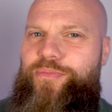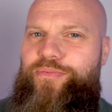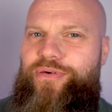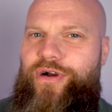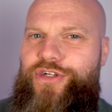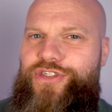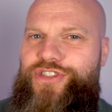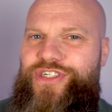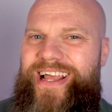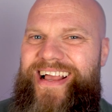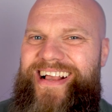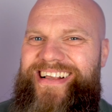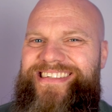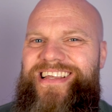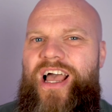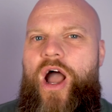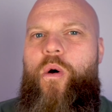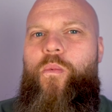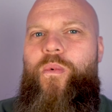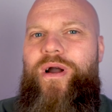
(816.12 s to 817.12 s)
to projects,
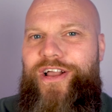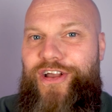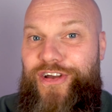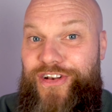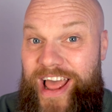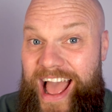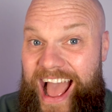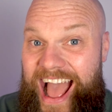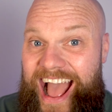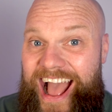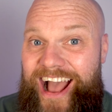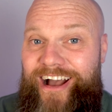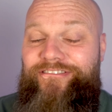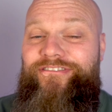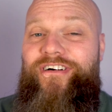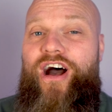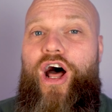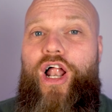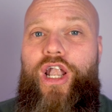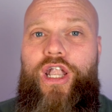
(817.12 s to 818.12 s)
we're going to have
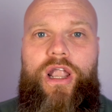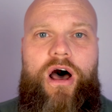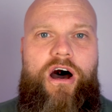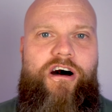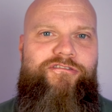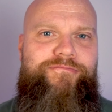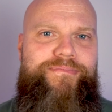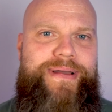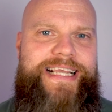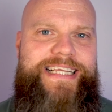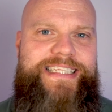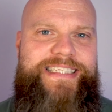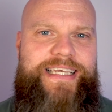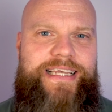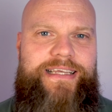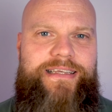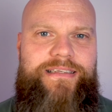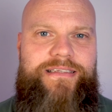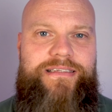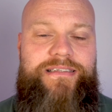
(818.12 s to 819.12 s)
a lot of
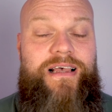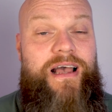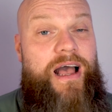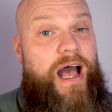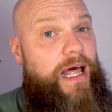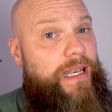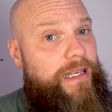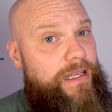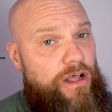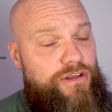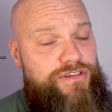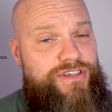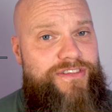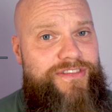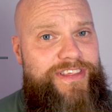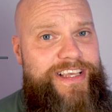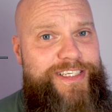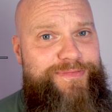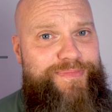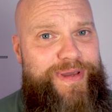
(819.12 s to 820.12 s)
meetings, and lots of
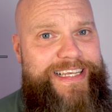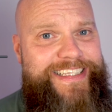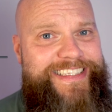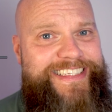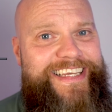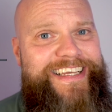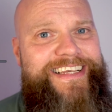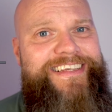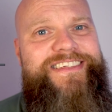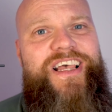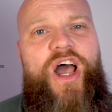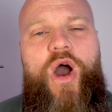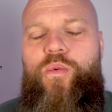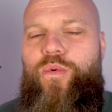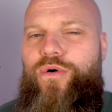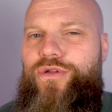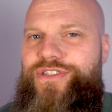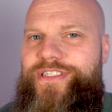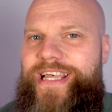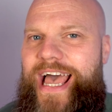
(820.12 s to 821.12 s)
these meetings
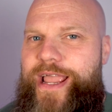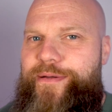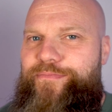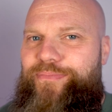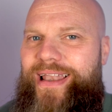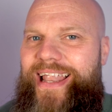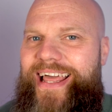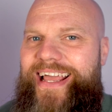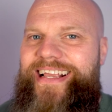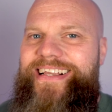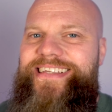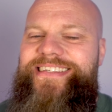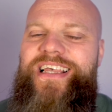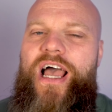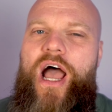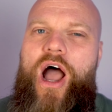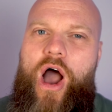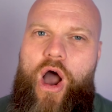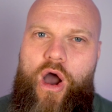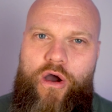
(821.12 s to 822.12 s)
will take place
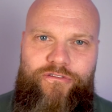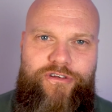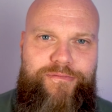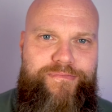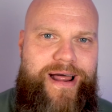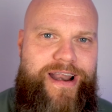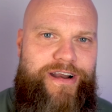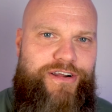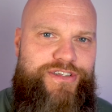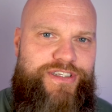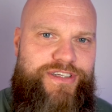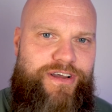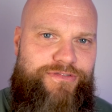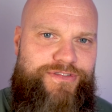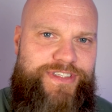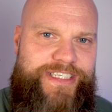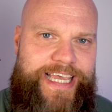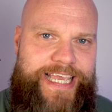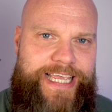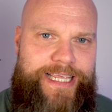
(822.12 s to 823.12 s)
over Microsoft
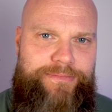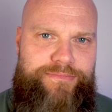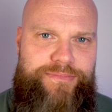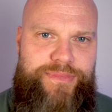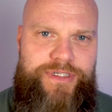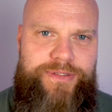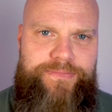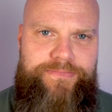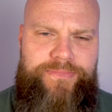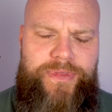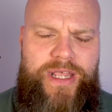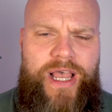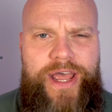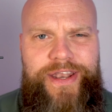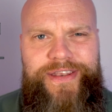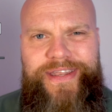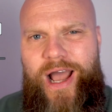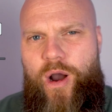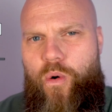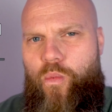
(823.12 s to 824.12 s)
Teams.
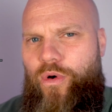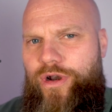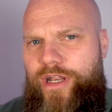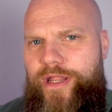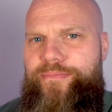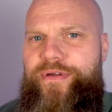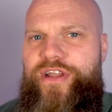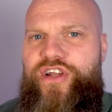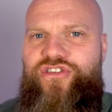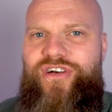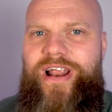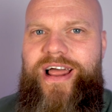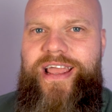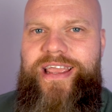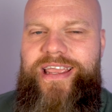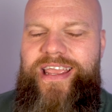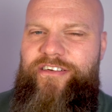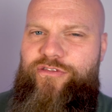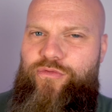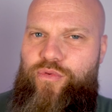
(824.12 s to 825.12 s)
Now, wouldn't it be
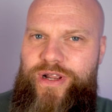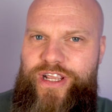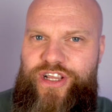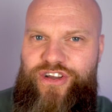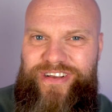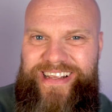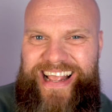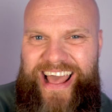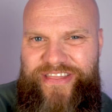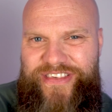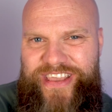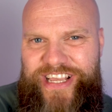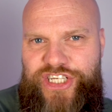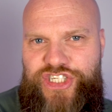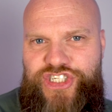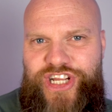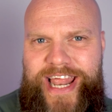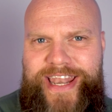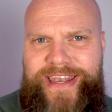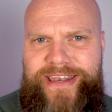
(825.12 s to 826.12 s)
great if we could get the
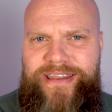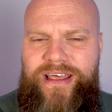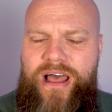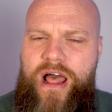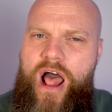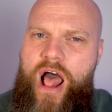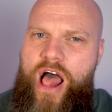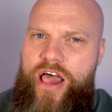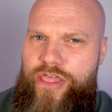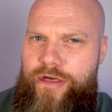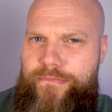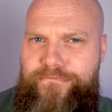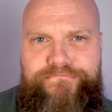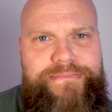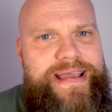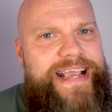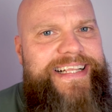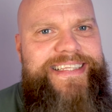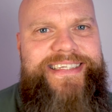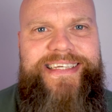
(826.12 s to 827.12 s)
agenda, the
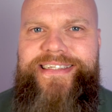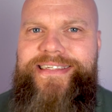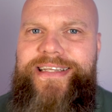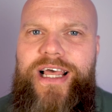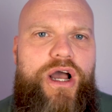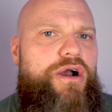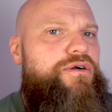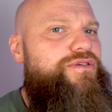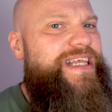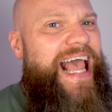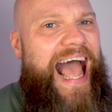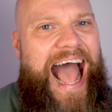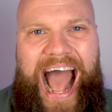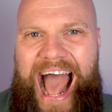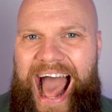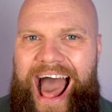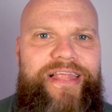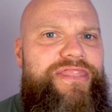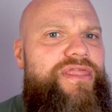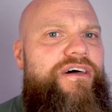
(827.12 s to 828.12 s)
meeting notes,
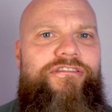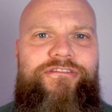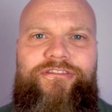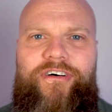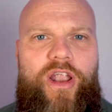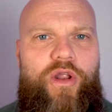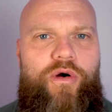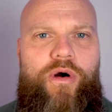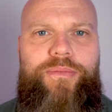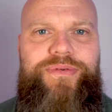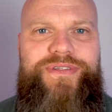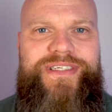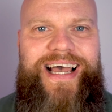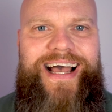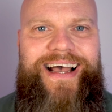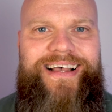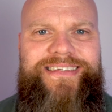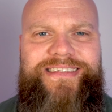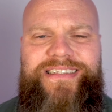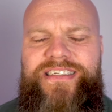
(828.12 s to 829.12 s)
and the follow up
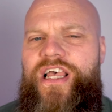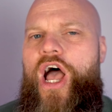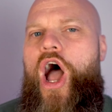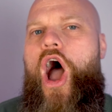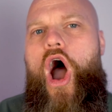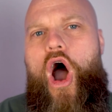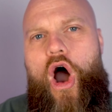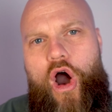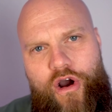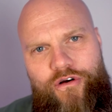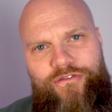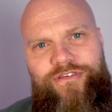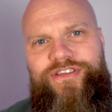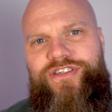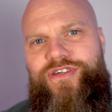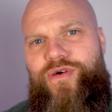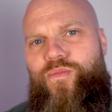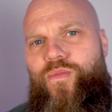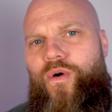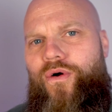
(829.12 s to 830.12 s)
tasks over
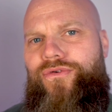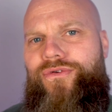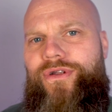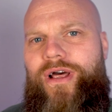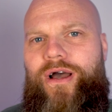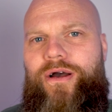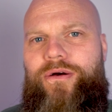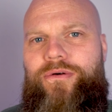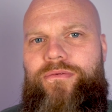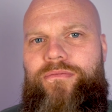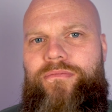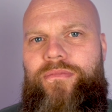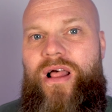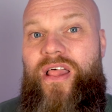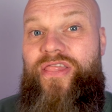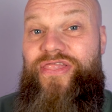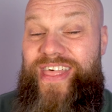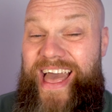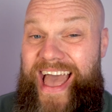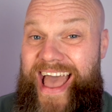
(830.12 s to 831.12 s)
to OneNote?
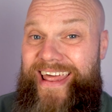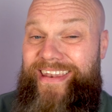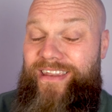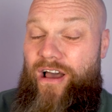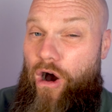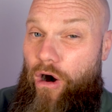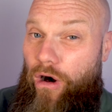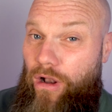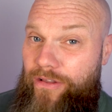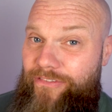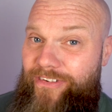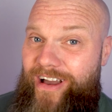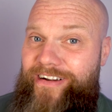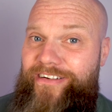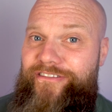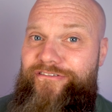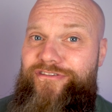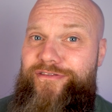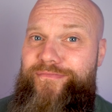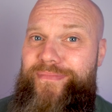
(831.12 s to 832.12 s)
Then all of our
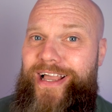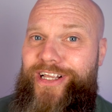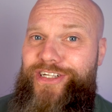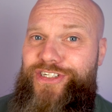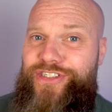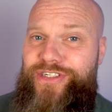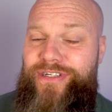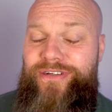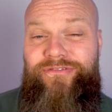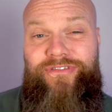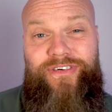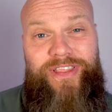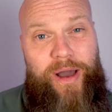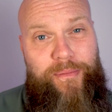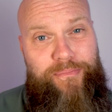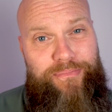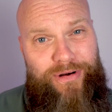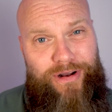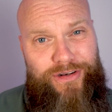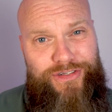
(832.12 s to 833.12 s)
information for
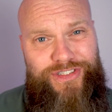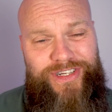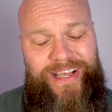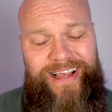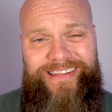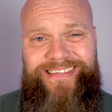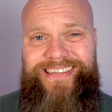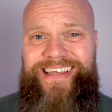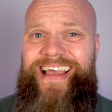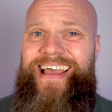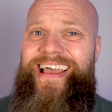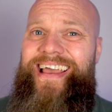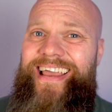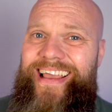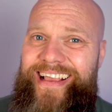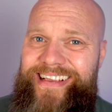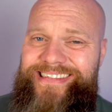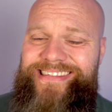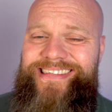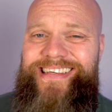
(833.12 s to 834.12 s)
that project
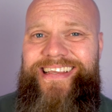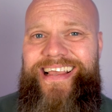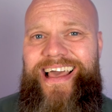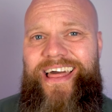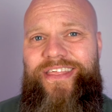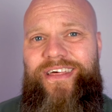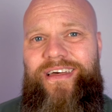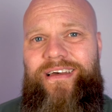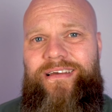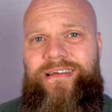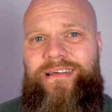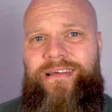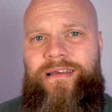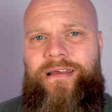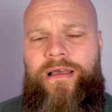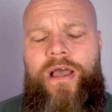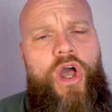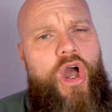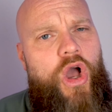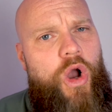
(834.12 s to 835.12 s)
is together.
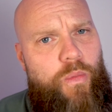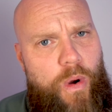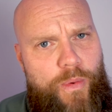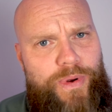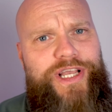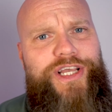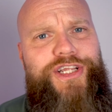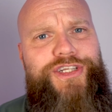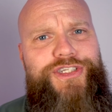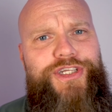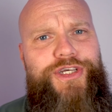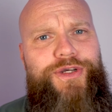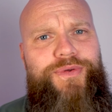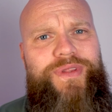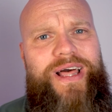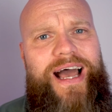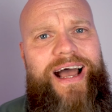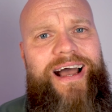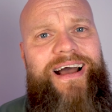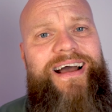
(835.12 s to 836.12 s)
Well, we can do
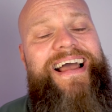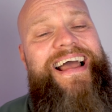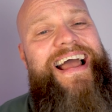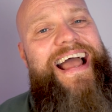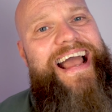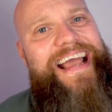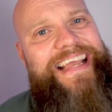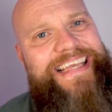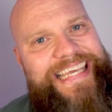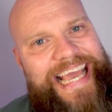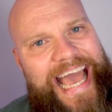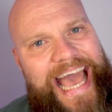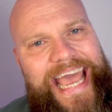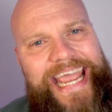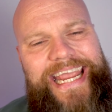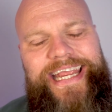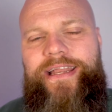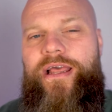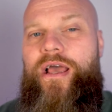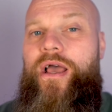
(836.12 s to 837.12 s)
that
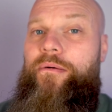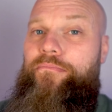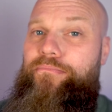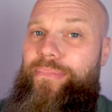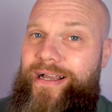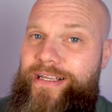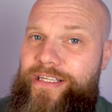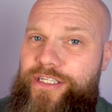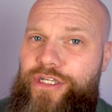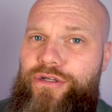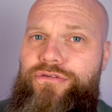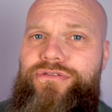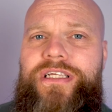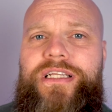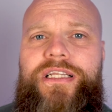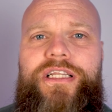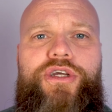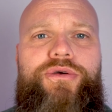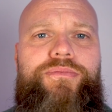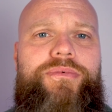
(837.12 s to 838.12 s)
again by using
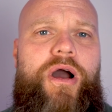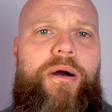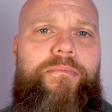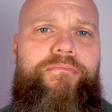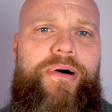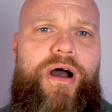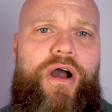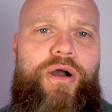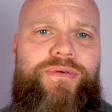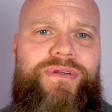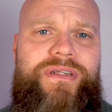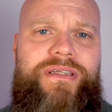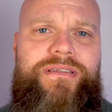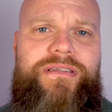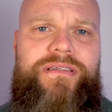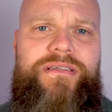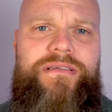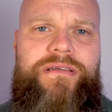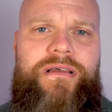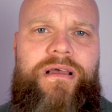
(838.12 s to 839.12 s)
Loop
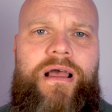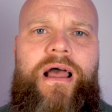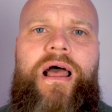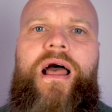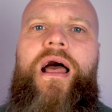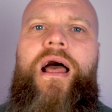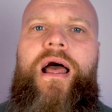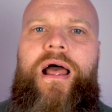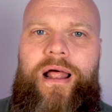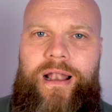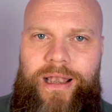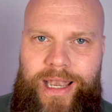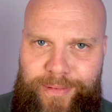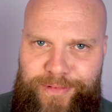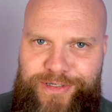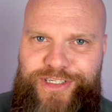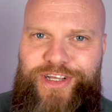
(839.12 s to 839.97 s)
components. Let